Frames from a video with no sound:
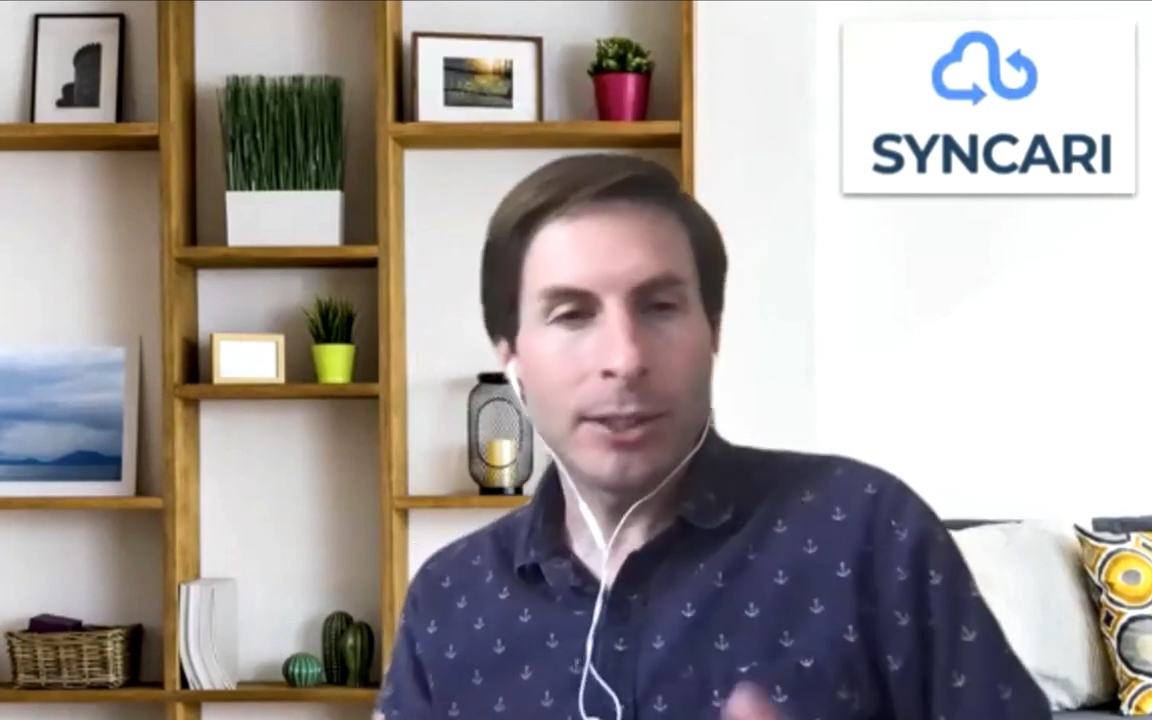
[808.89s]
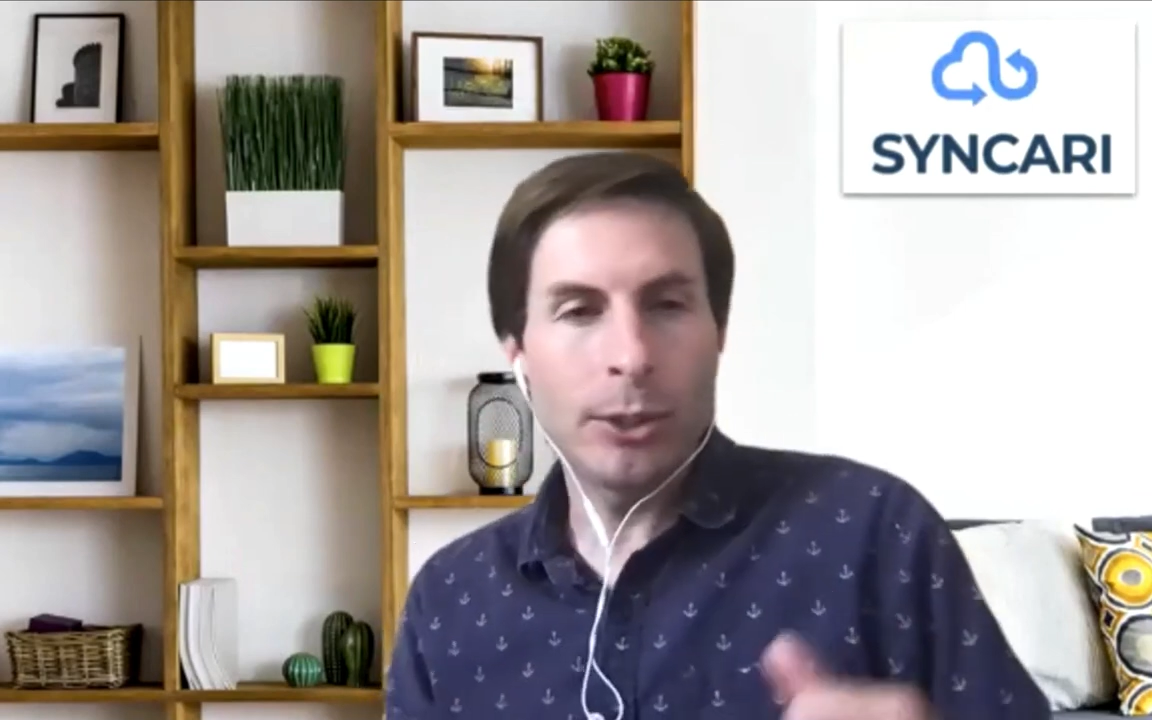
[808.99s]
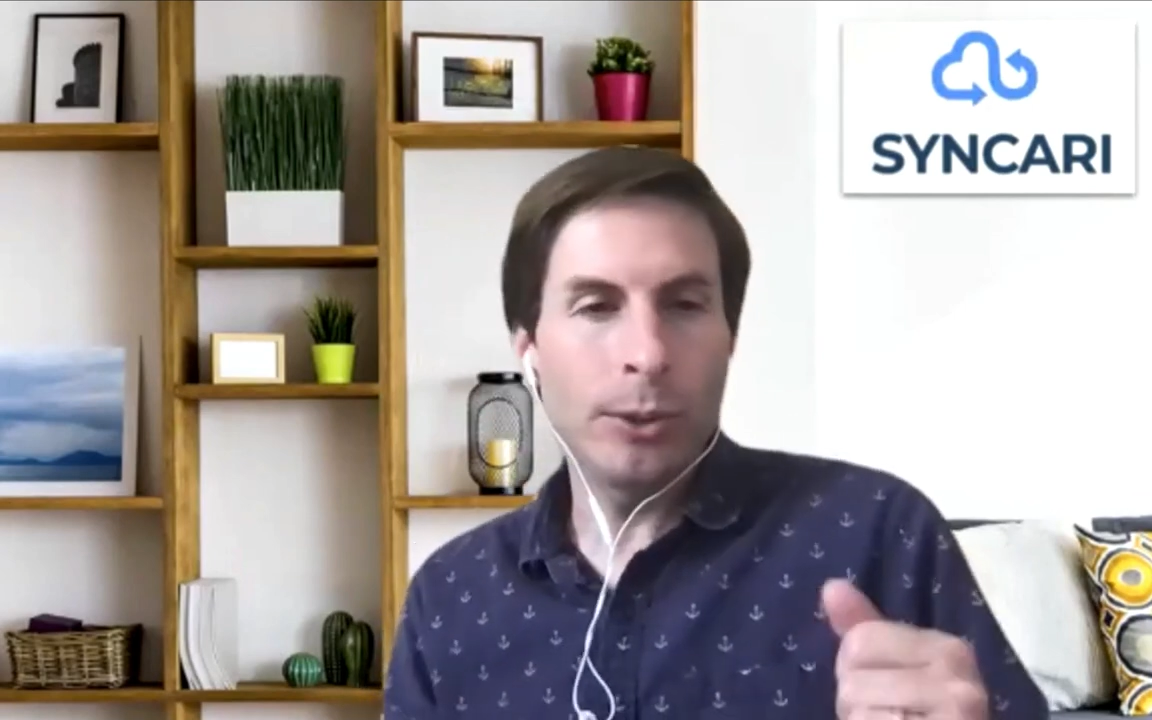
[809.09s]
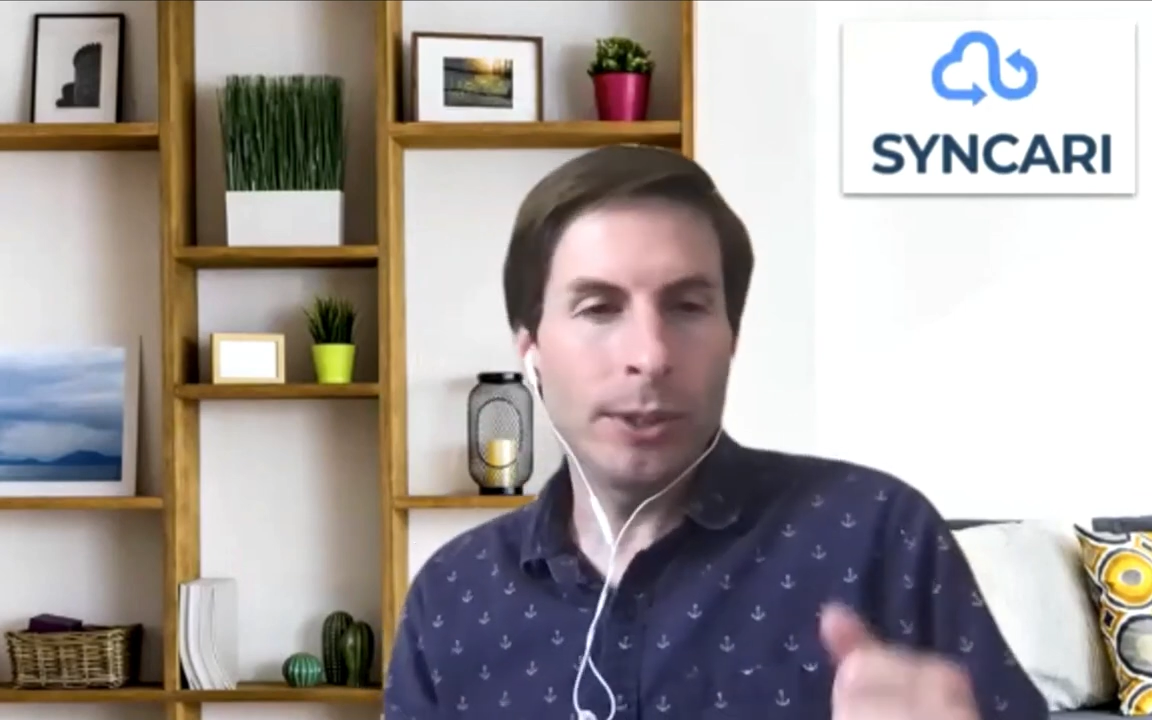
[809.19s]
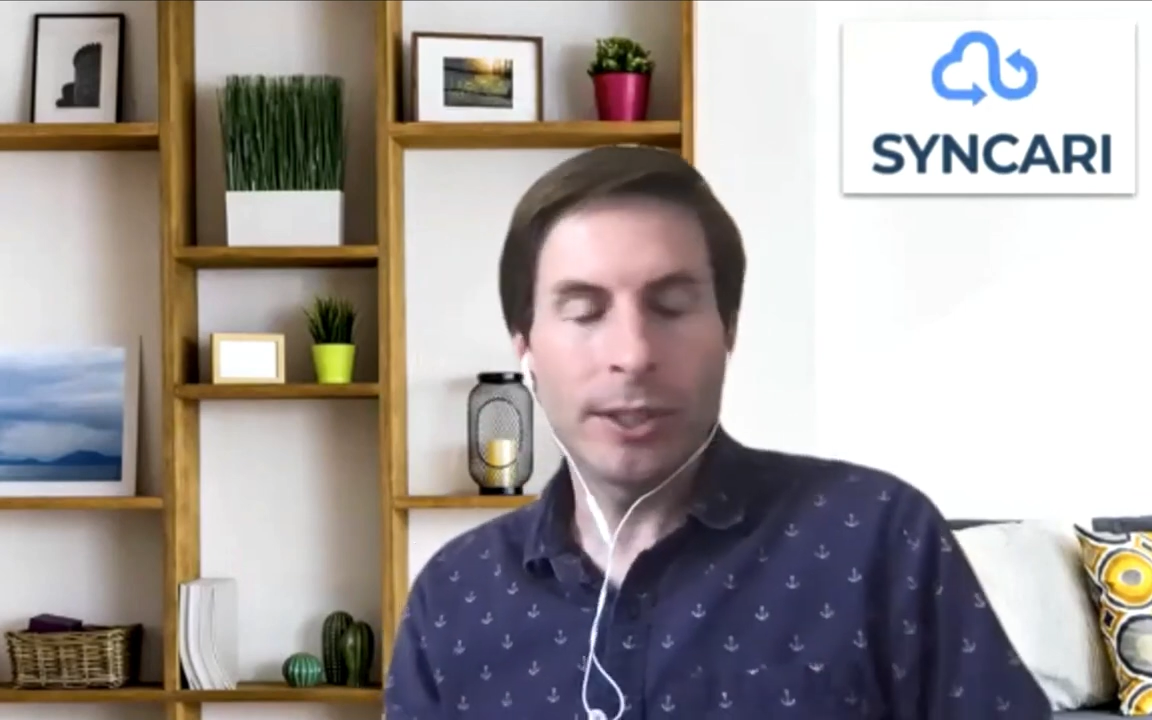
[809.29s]

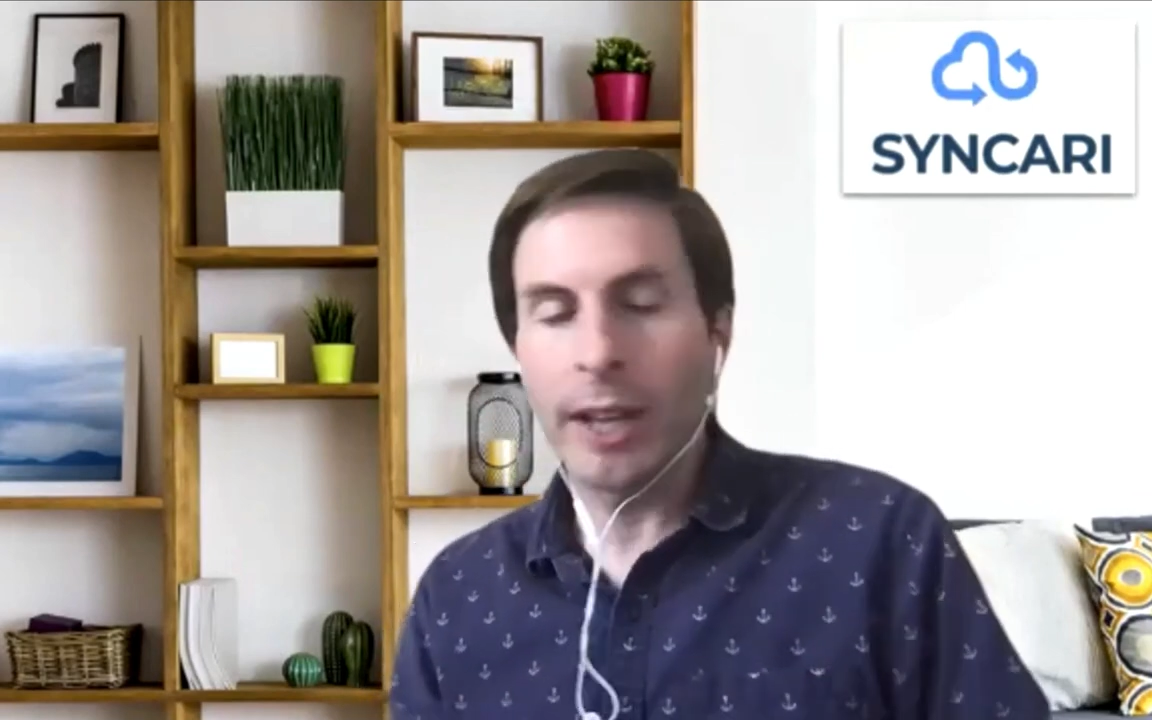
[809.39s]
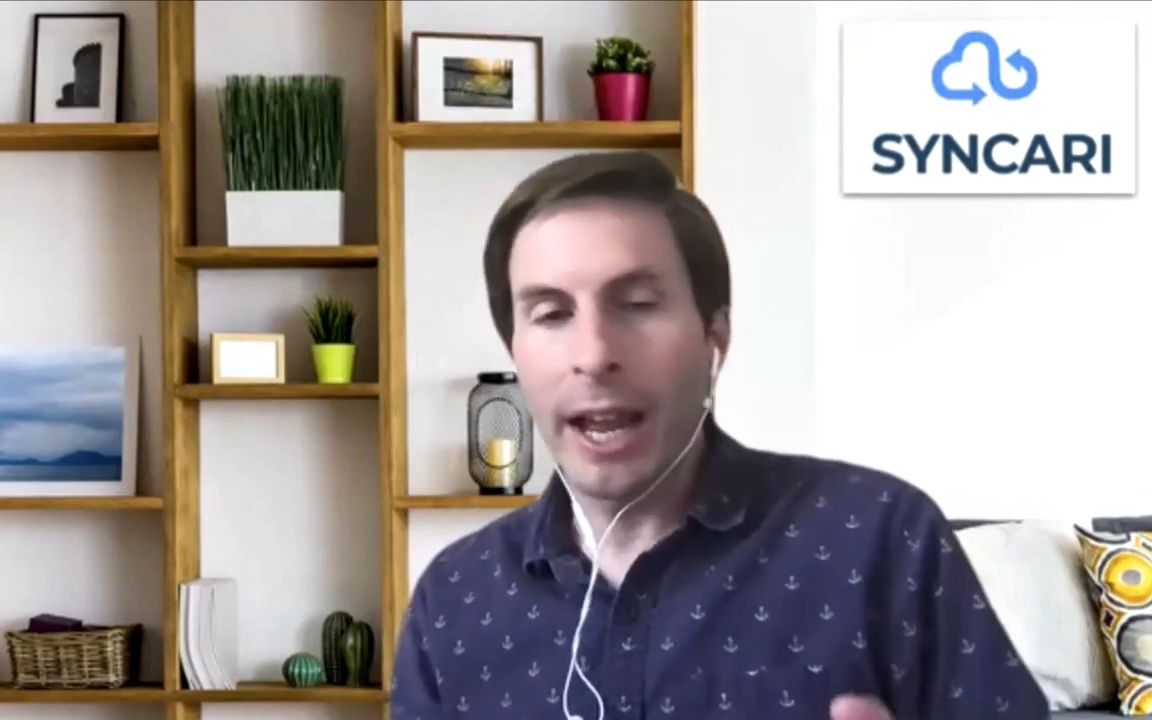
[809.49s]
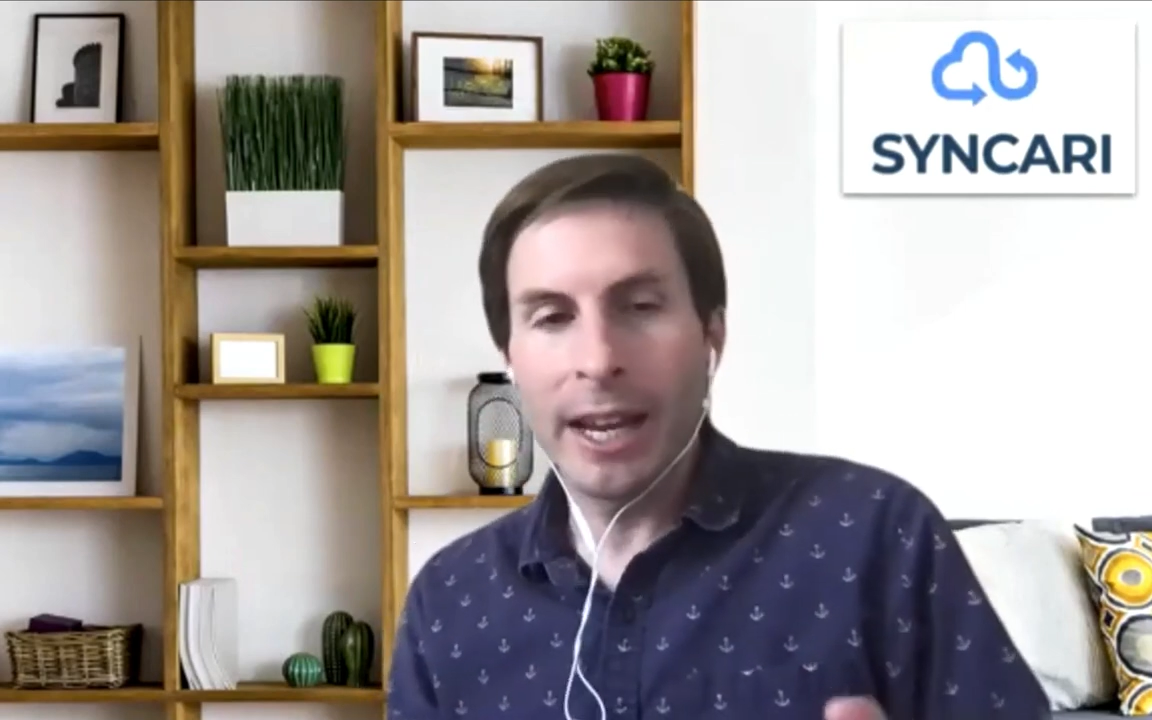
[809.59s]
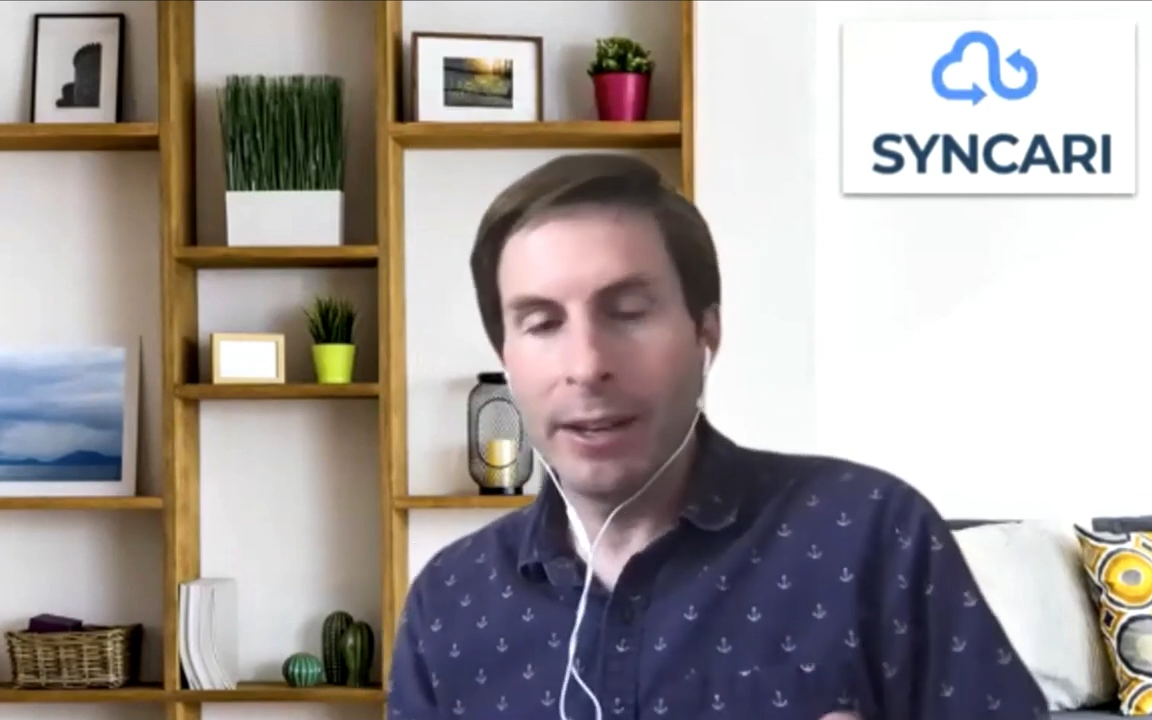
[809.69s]
to decide